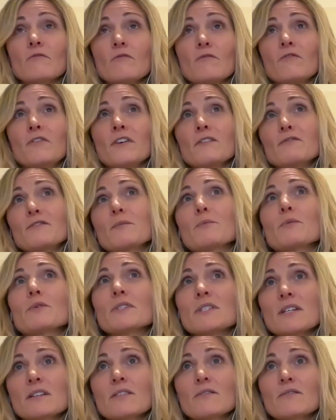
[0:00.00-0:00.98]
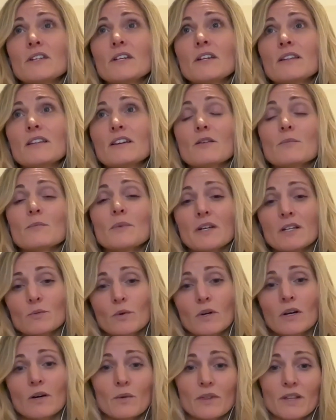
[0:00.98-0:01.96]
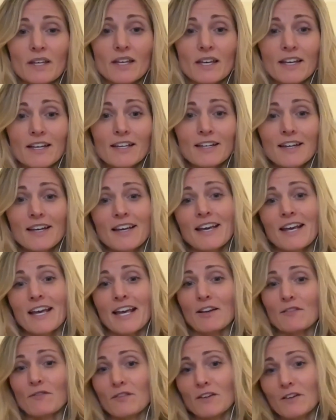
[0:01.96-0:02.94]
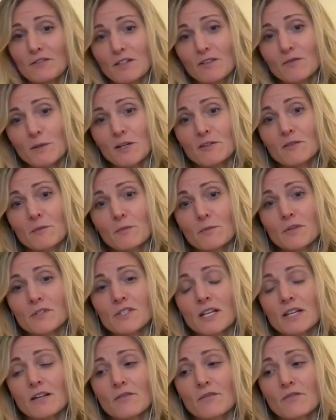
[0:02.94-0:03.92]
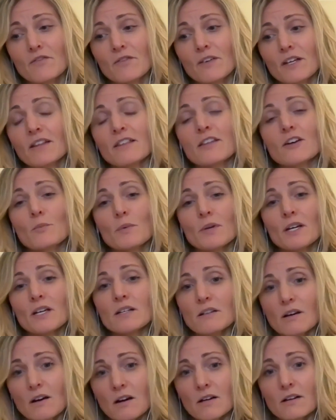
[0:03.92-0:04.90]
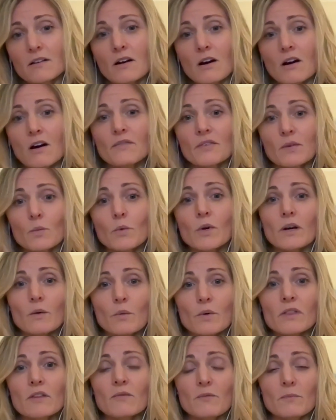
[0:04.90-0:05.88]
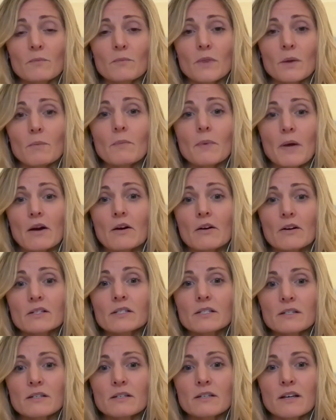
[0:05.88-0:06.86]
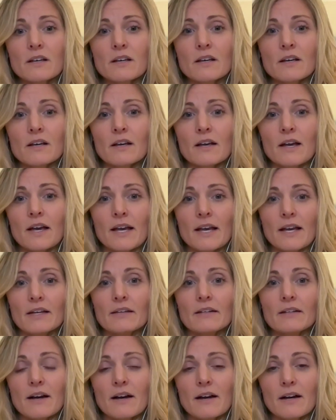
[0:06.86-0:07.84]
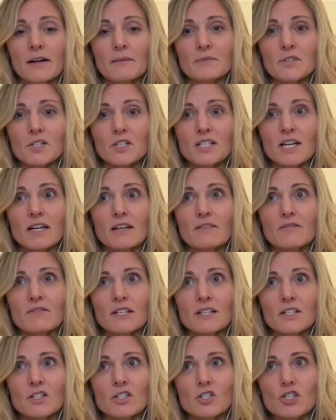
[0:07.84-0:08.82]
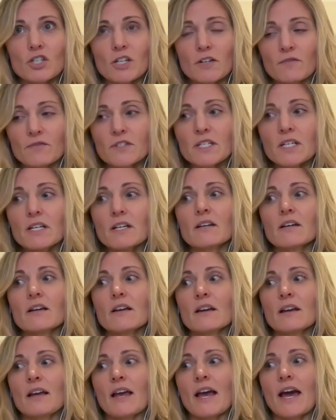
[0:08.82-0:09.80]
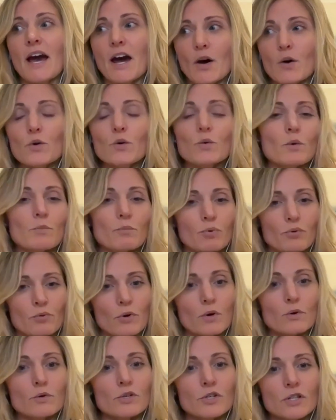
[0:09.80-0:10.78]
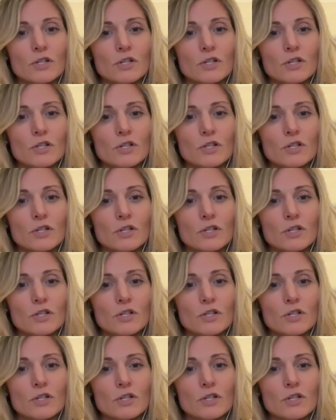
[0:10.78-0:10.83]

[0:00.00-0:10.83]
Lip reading: 50% of feeding therapy is working with the kid, and 50% of feeding therapy is often working with the parents. And just kind of shifting how you approach